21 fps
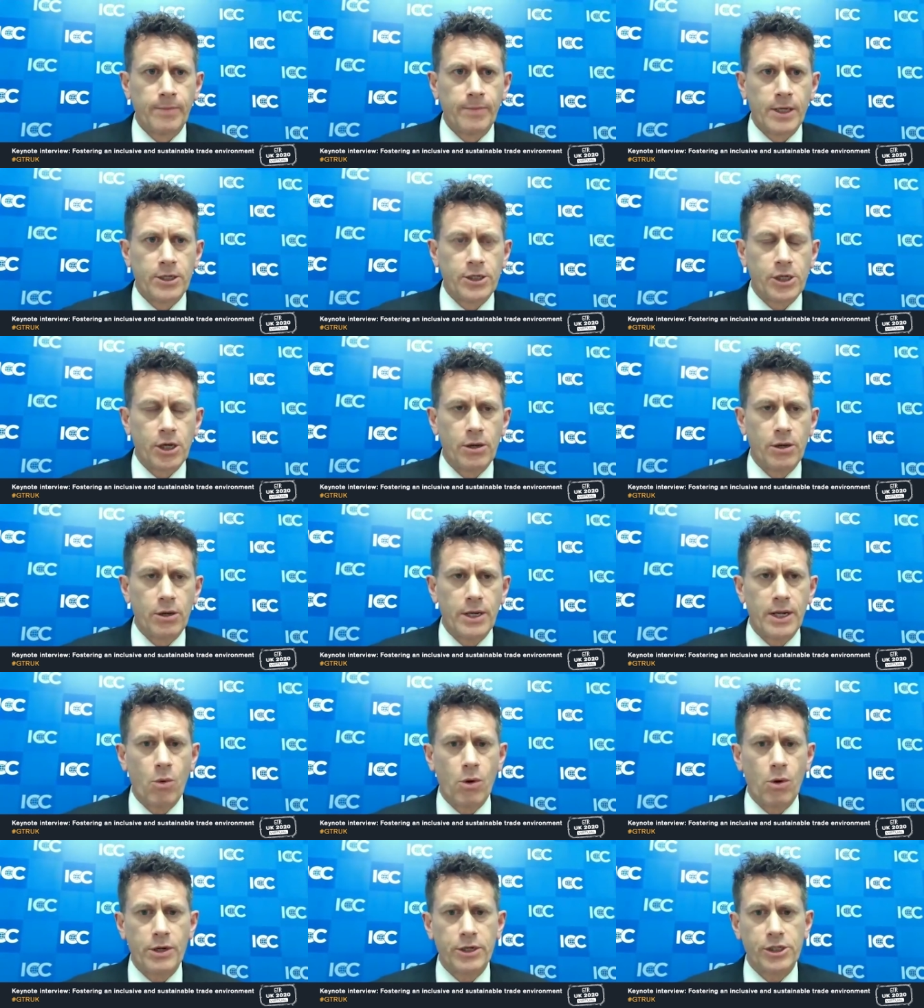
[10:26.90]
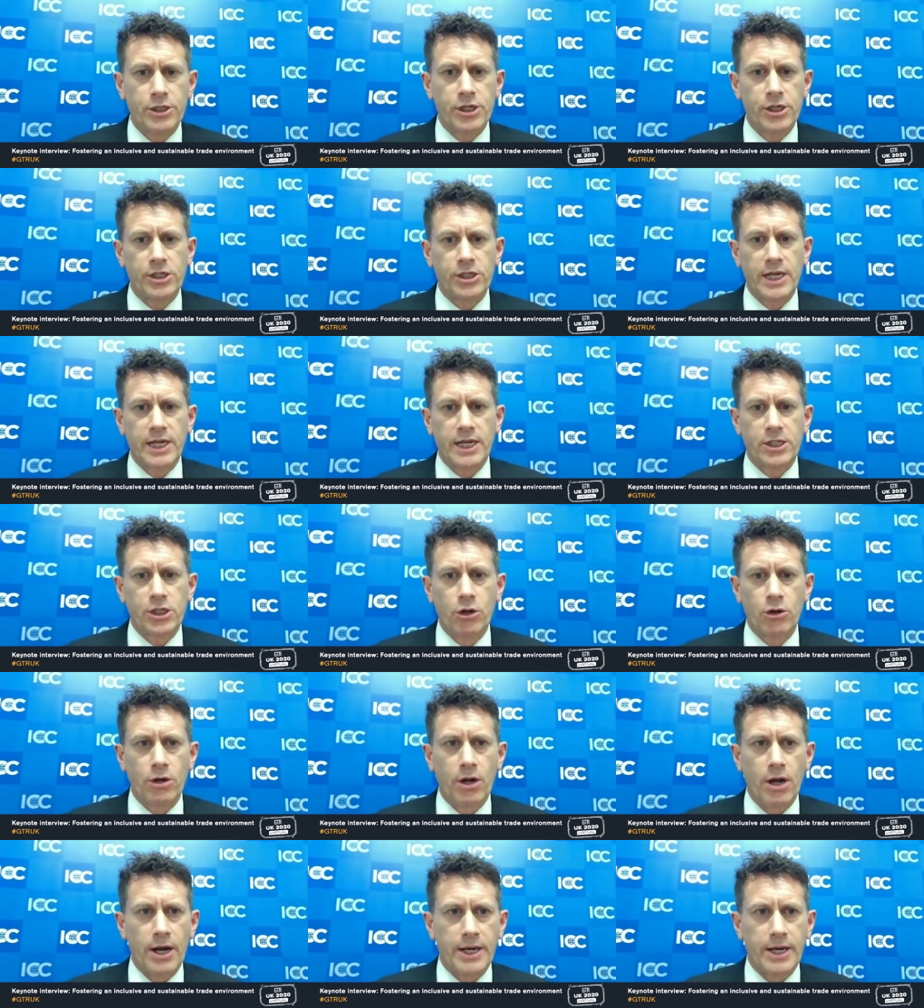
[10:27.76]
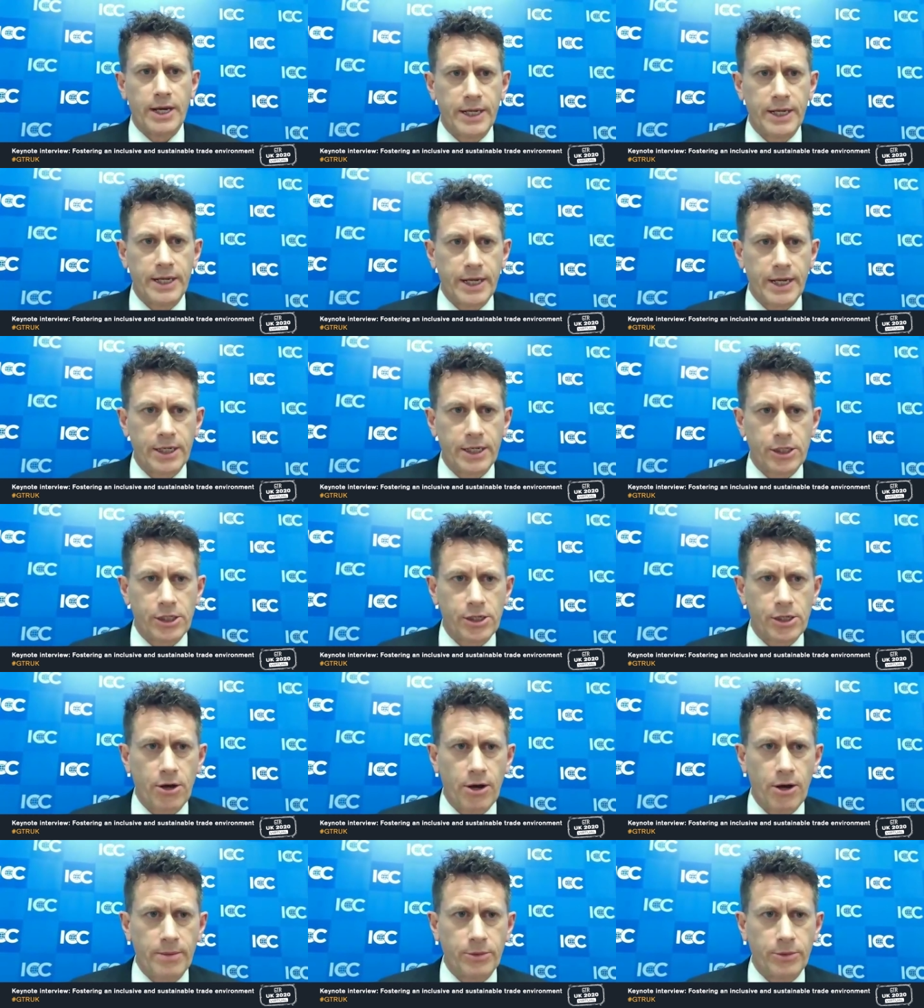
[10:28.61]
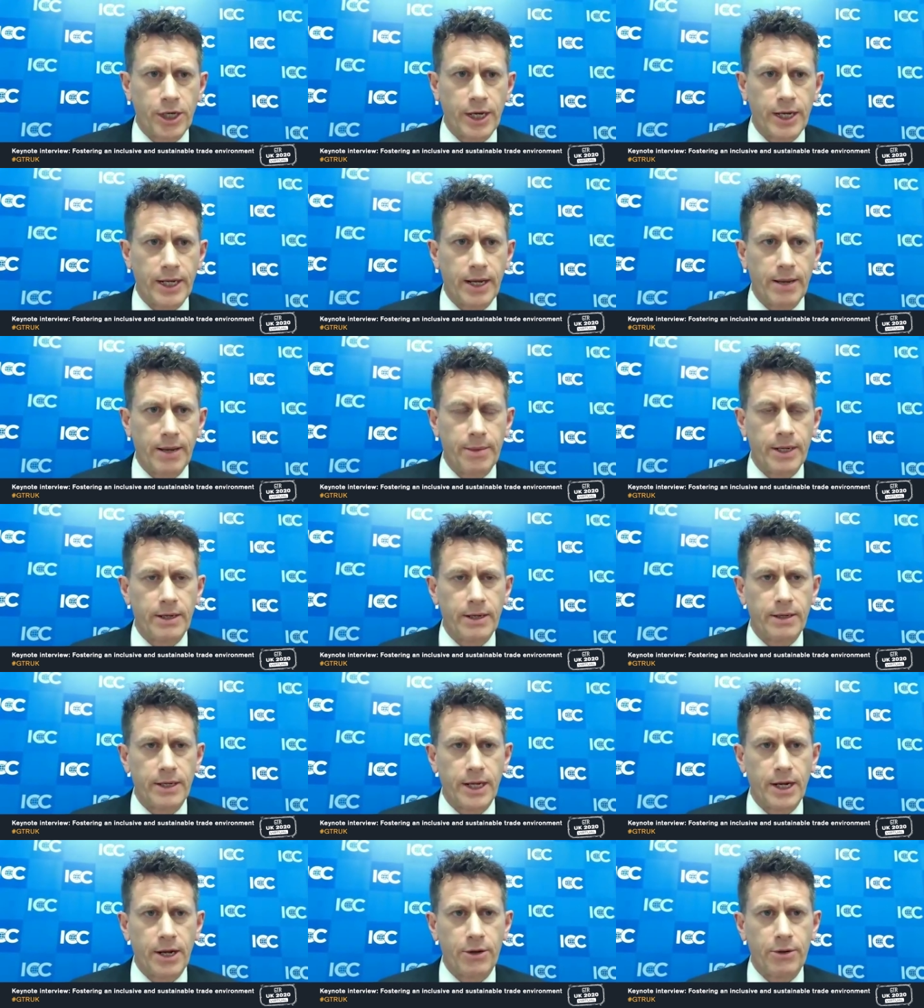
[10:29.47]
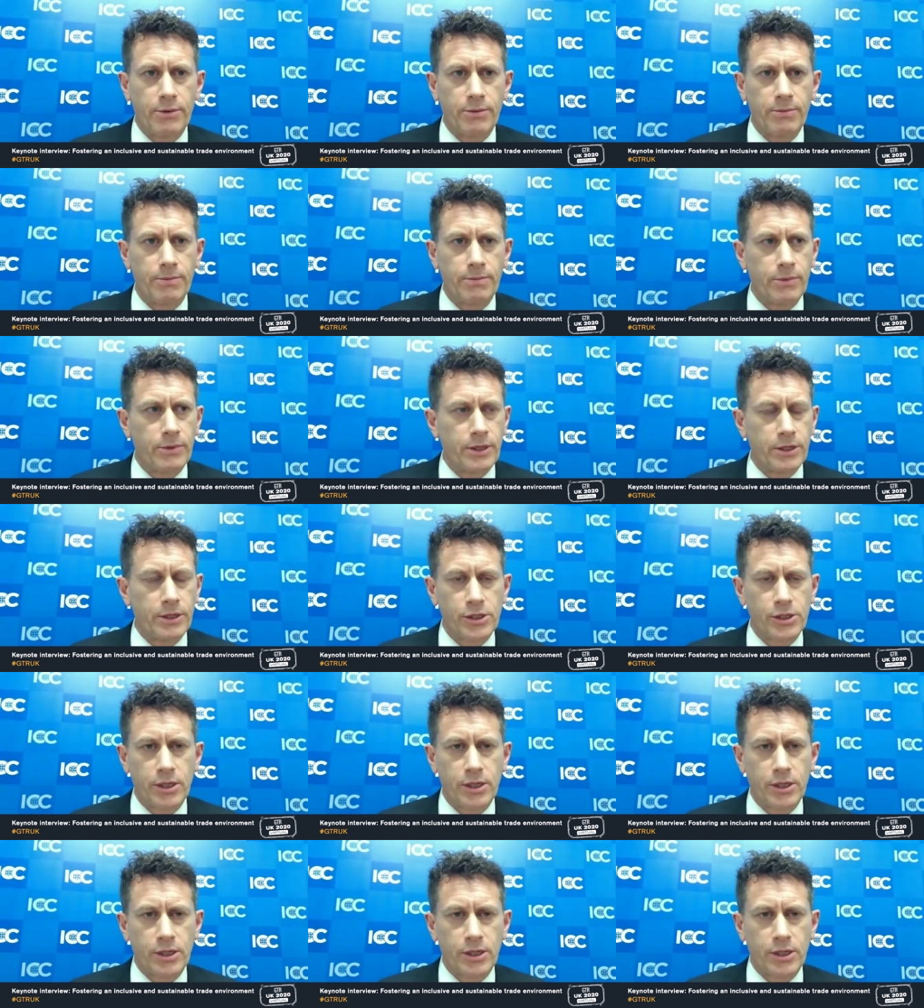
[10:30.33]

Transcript: So, what does success look like in a year's time, Janie? I mean, there's